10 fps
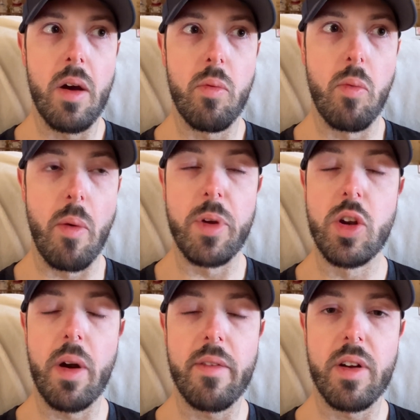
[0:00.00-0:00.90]
we
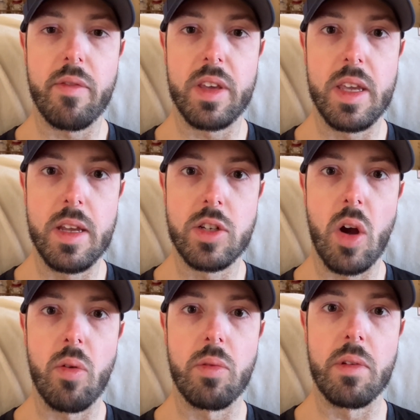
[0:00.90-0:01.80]
don't have enough
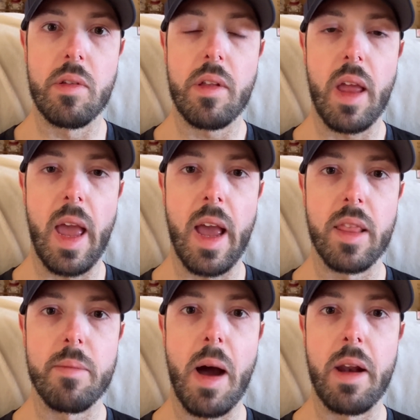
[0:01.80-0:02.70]
ketones and
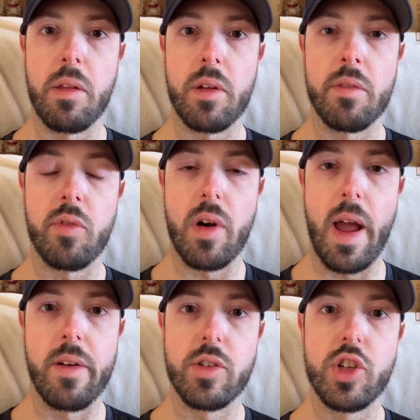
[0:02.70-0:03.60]
the body is looking for
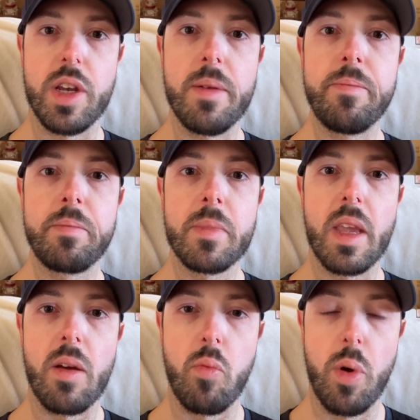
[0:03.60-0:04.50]
energy,
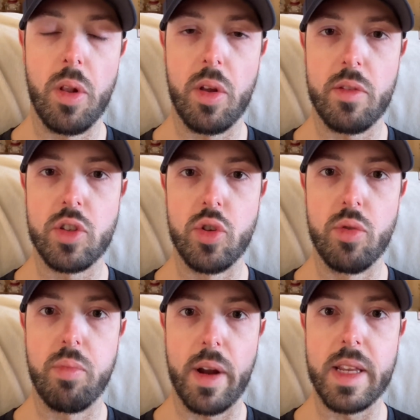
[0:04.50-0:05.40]
it will look to
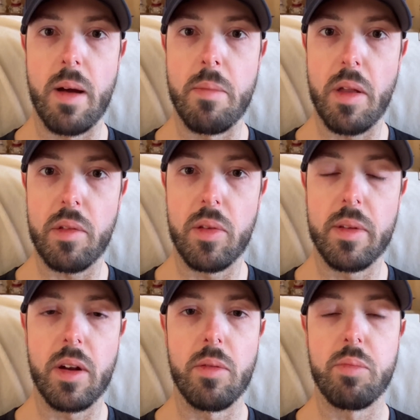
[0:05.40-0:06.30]
break down muscle,
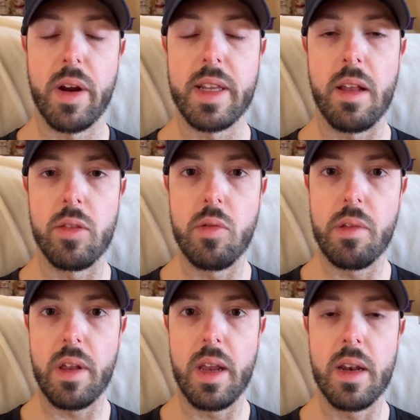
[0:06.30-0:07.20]
it'll break down
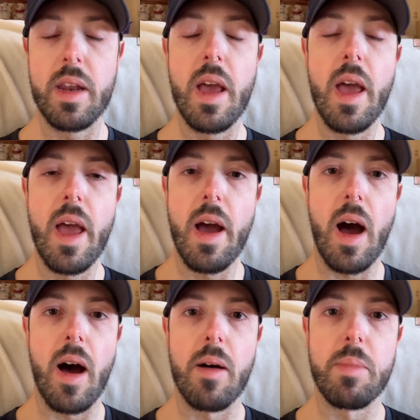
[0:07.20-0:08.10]
leucine,
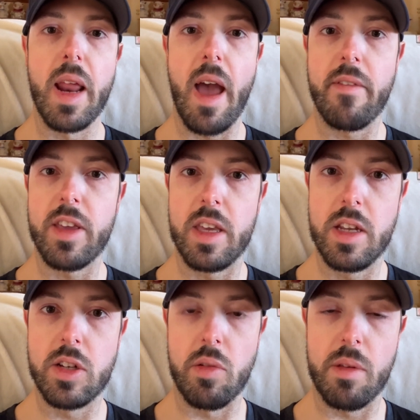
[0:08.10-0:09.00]
but having
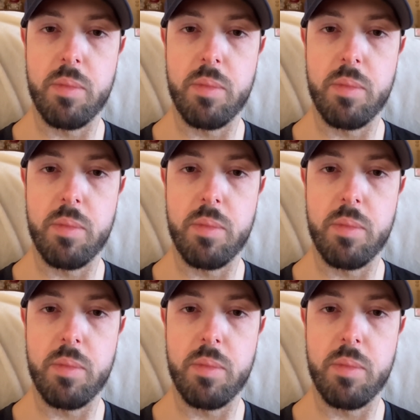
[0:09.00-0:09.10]
ketones